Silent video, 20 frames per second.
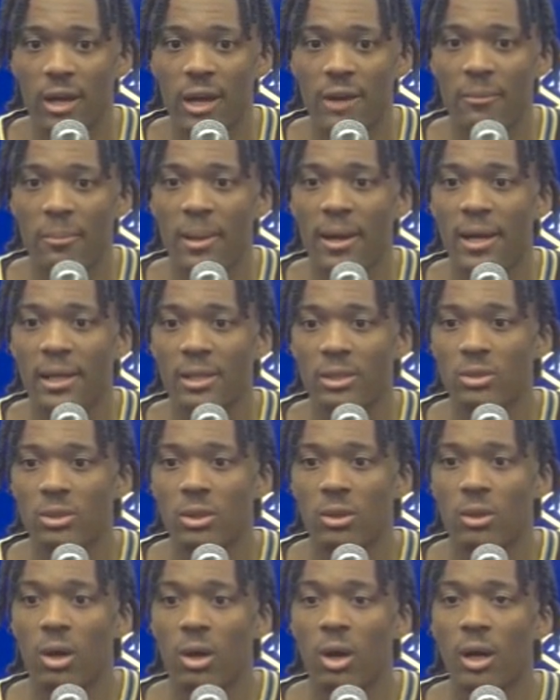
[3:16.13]
Everybody's, you
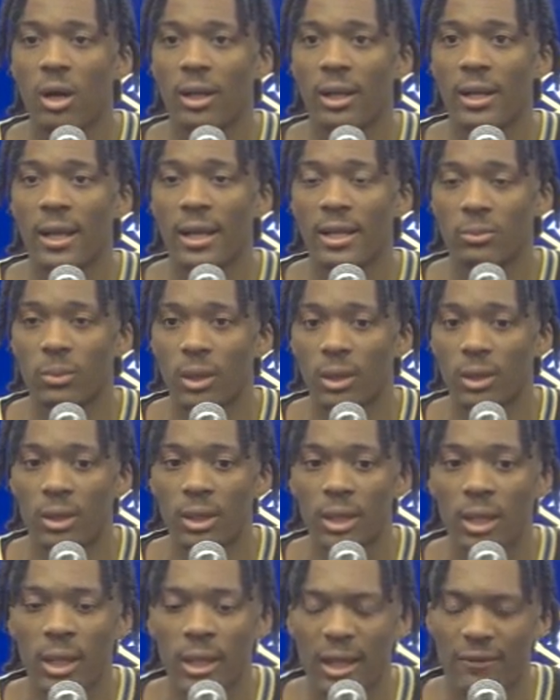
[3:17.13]
know, all in as one. And
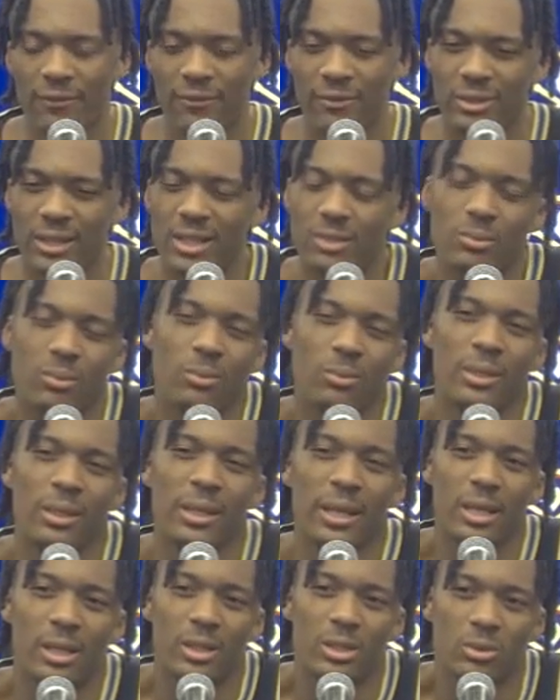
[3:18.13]
I feel that's what we
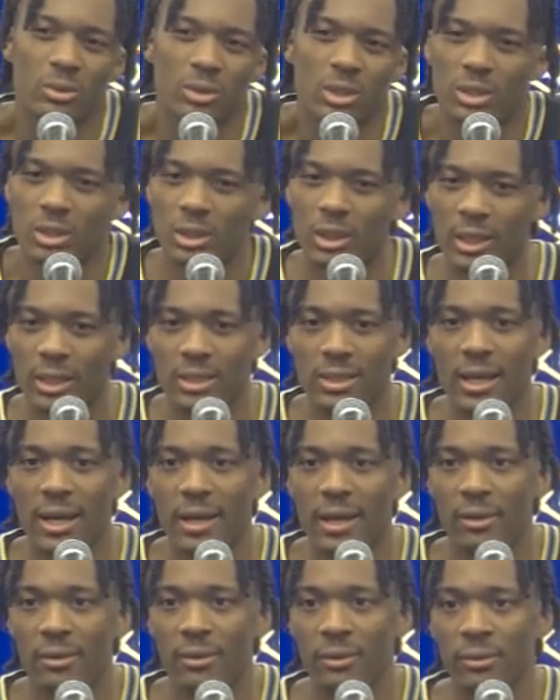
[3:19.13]
needed to, just to get
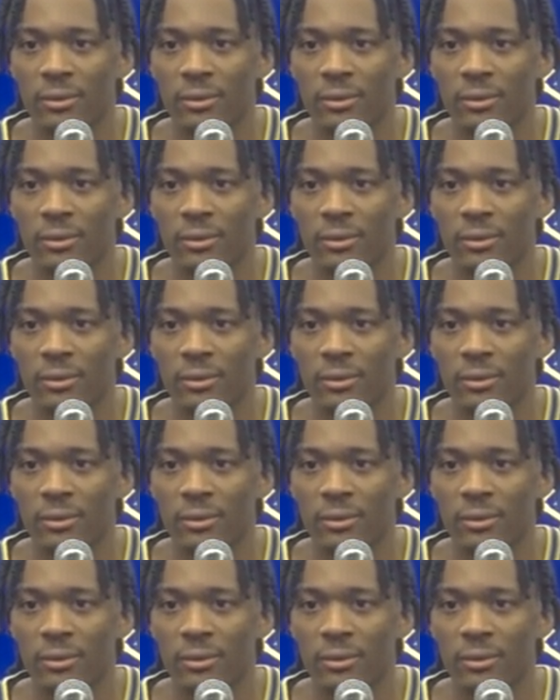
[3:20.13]
tighter.